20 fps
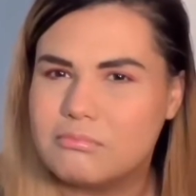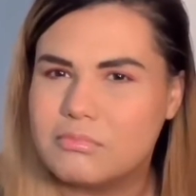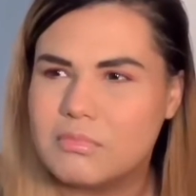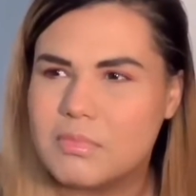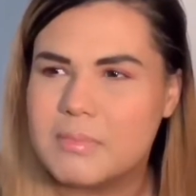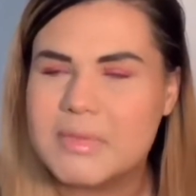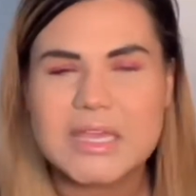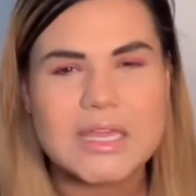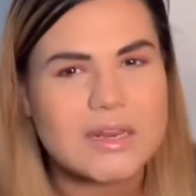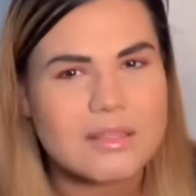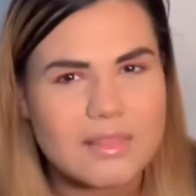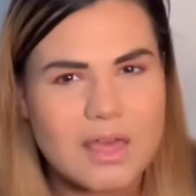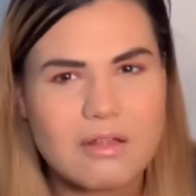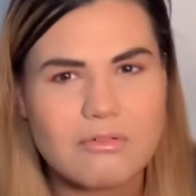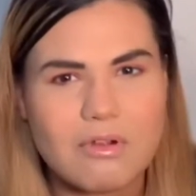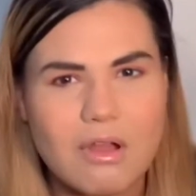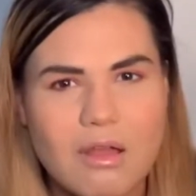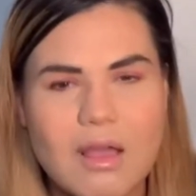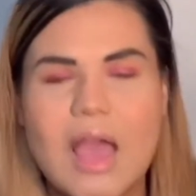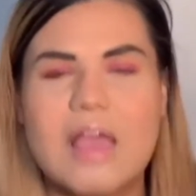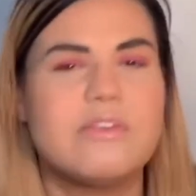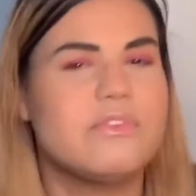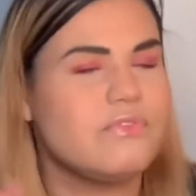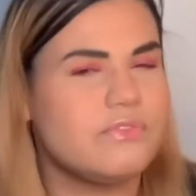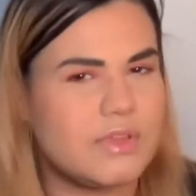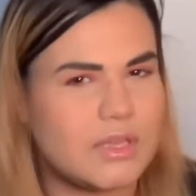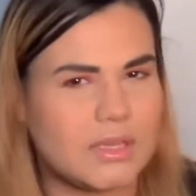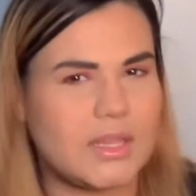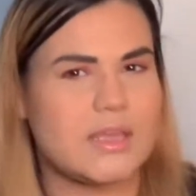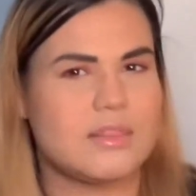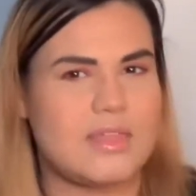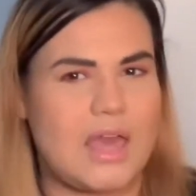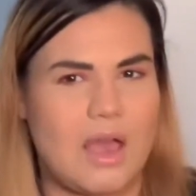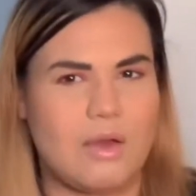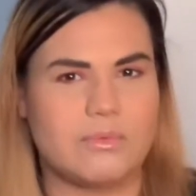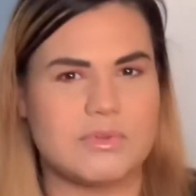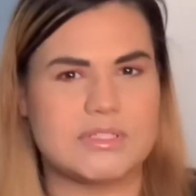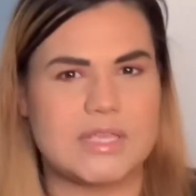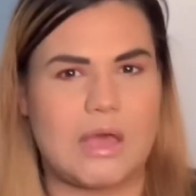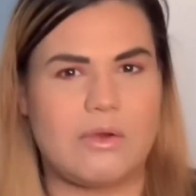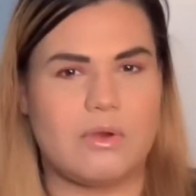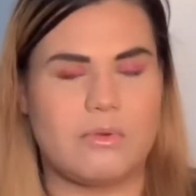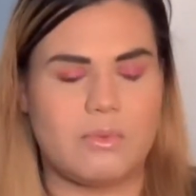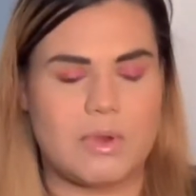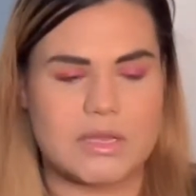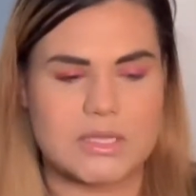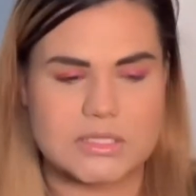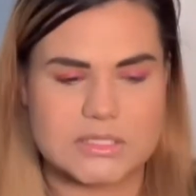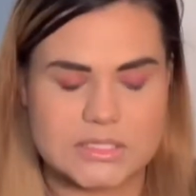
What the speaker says: Am I getting that wrong? I feel like that was how it was.